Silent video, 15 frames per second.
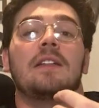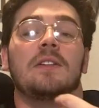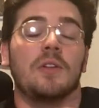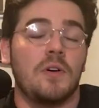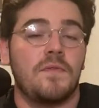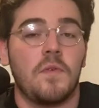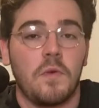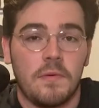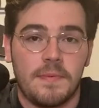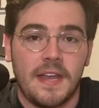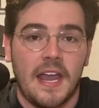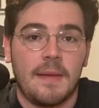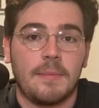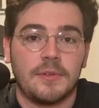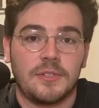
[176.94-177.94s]
Louisville will be
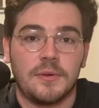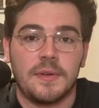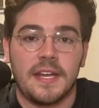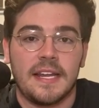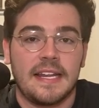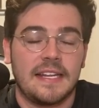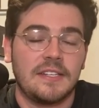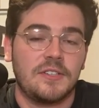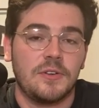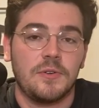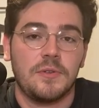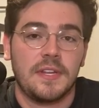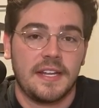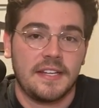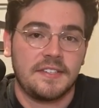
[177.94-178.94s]
able to get
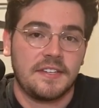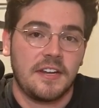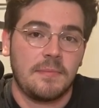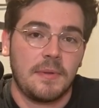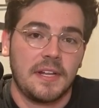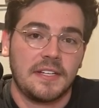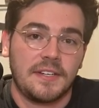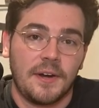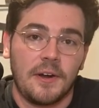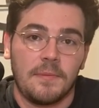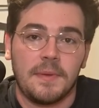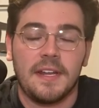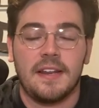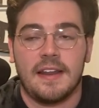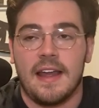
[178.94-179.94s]
into the NCAA
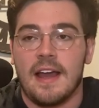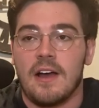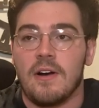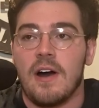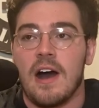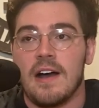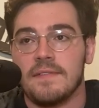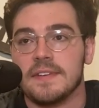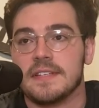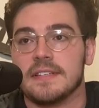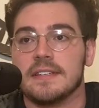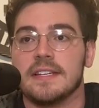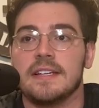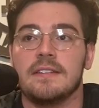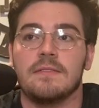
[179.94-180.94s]
tournament. Now,
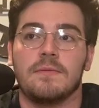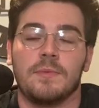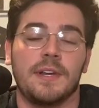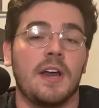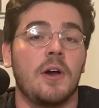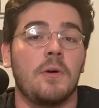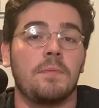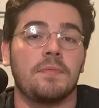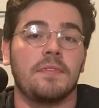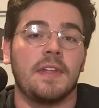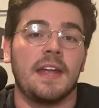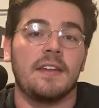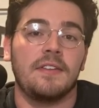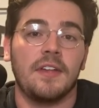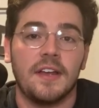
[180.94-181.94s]
obviously, we hope
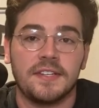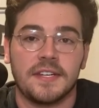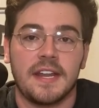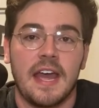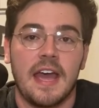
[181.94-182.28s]
that doesn't